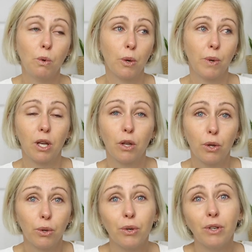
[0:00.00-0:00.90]
want to
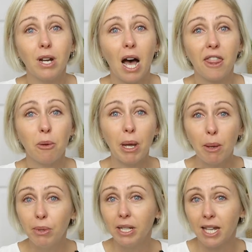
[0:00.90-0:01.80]
include other
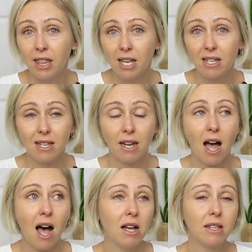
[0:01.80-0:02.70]
people in this and
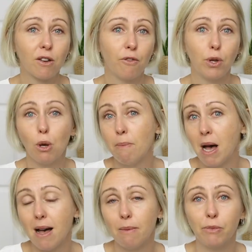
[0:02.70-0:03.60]
ask for your
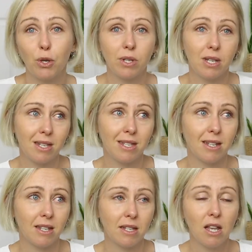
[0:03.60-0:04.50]
mom, your
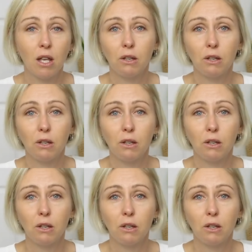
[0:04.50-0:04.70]
sisters,